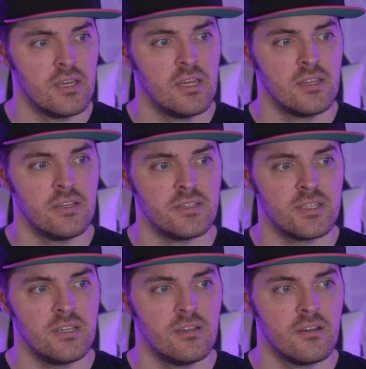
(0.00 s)
This
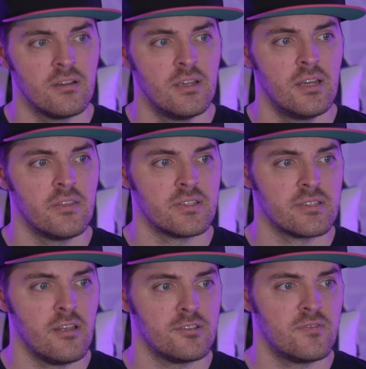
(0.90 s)
here, this is
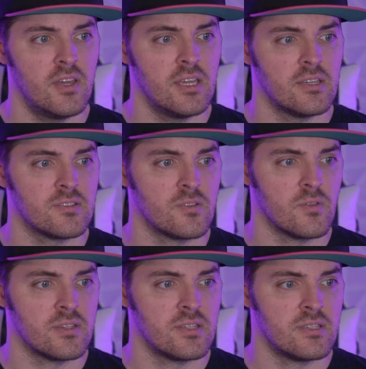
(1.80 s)
Las Vegas. So
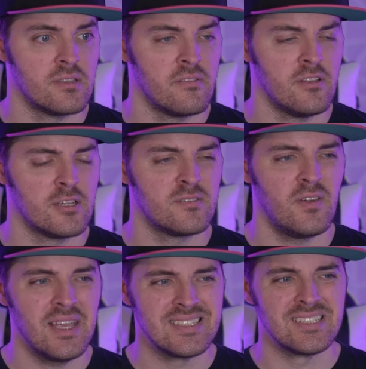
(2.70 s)
this is Las
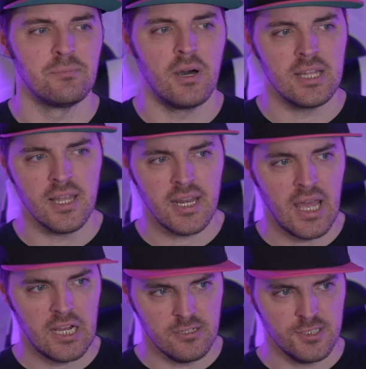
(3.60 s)
Vegas's money line
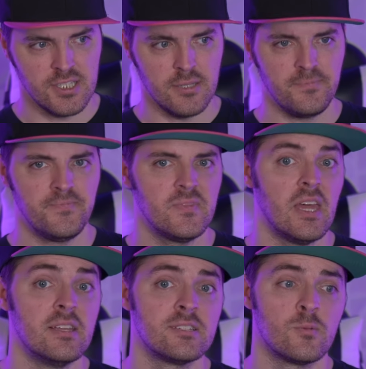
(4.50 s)
accuracy. And
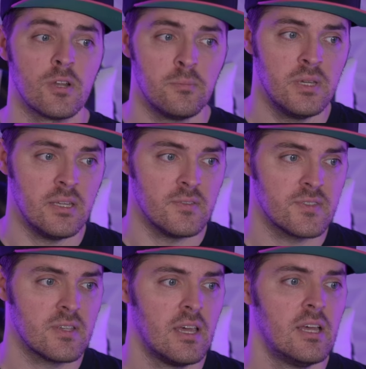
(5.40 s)
this is what it means.
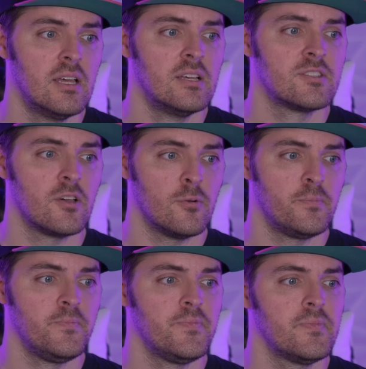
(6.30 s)
So
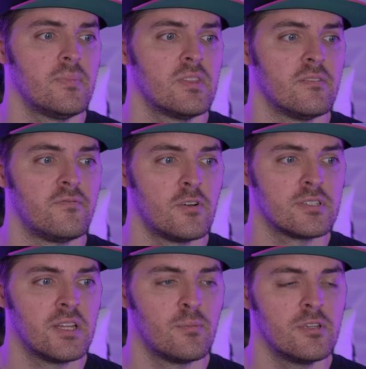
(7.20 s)
the first
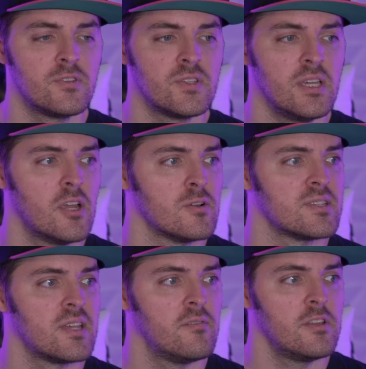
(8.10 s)
number you see here is
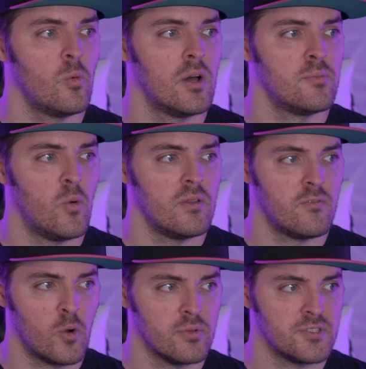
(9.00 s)

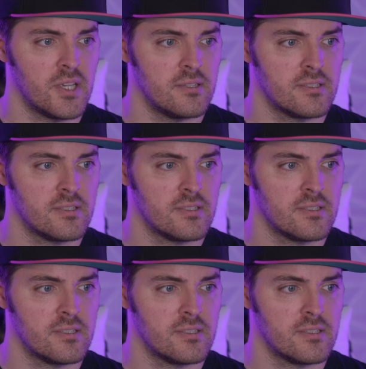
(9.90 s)
71.4%.